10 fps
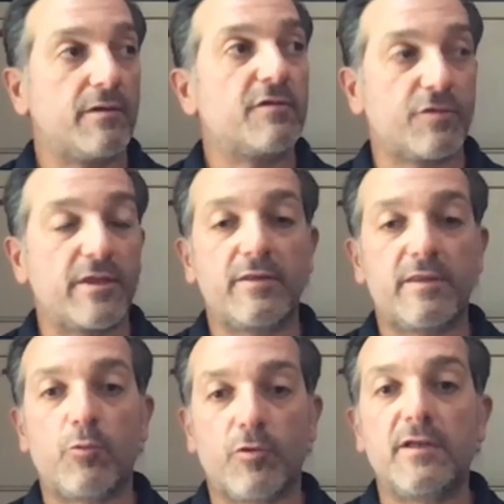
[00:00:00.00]
So they
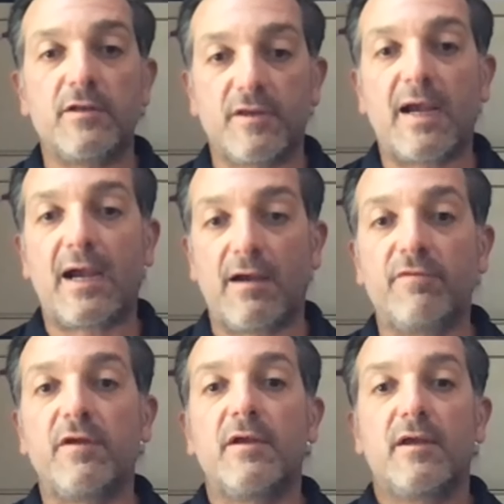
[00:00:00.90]
will need to have
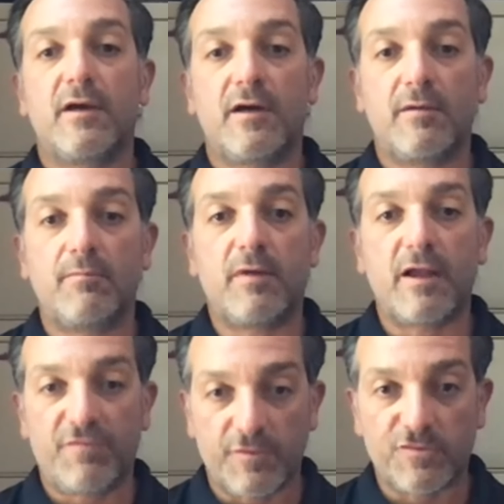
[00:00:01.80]
a
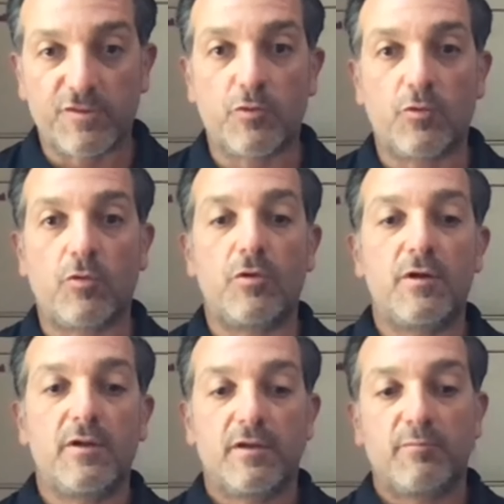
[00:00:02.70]
physical
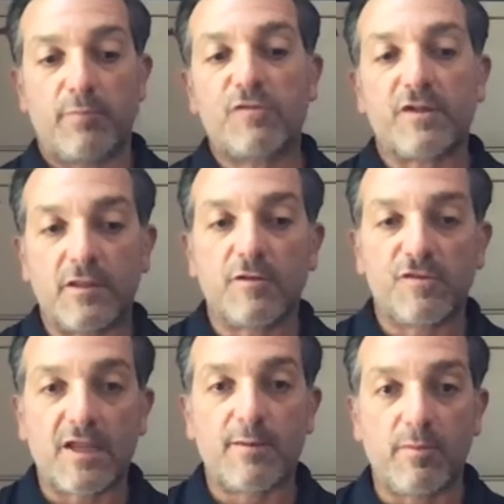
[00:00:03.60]
basically the
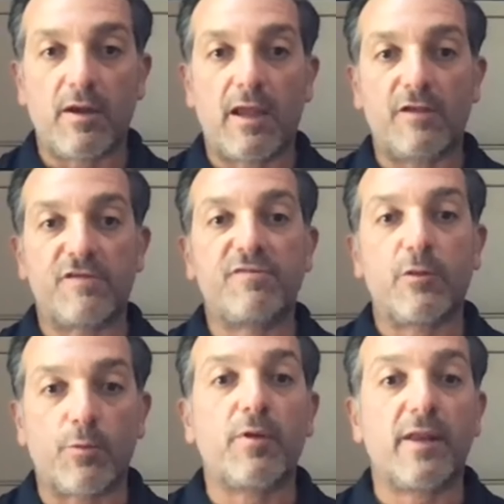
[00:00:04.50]
same as if they were
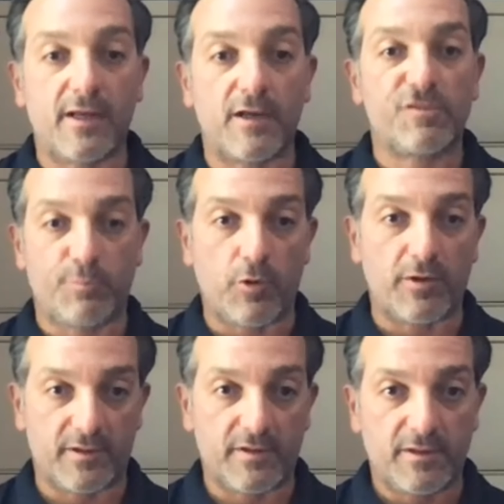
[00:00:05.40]
playing a sport.
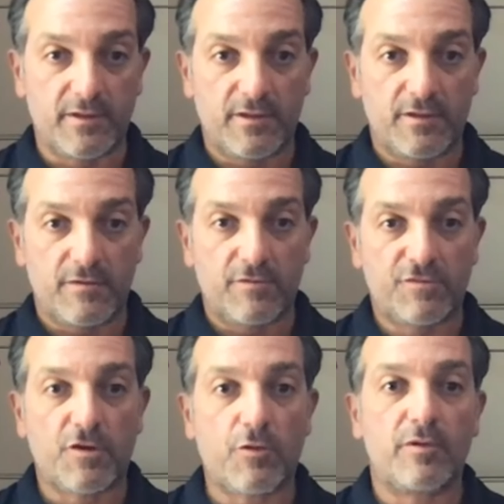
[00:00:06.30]

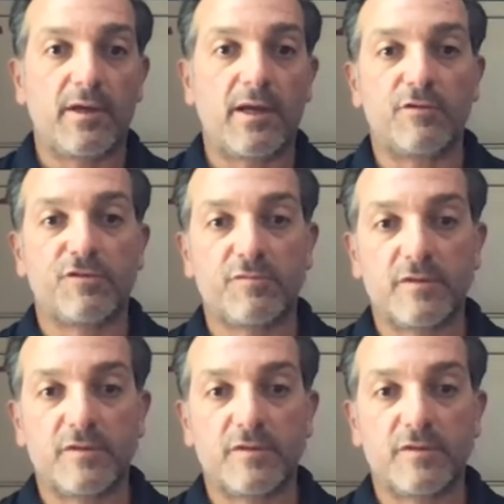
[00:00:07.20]
So yes.